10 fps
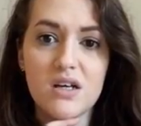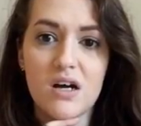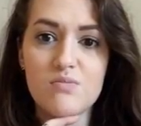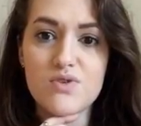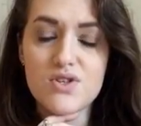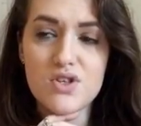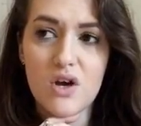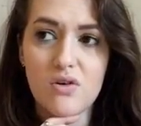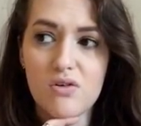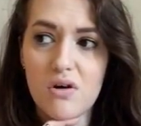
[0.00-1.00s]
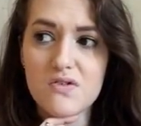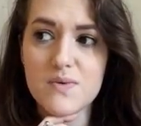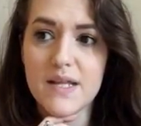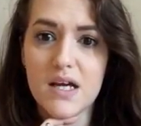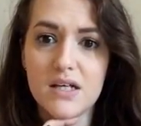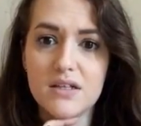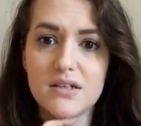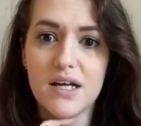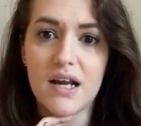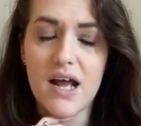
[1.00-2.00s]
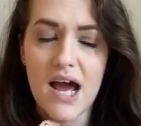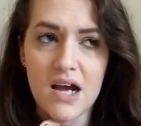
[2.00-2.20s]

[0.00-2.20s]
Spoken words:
I'm so cross with it and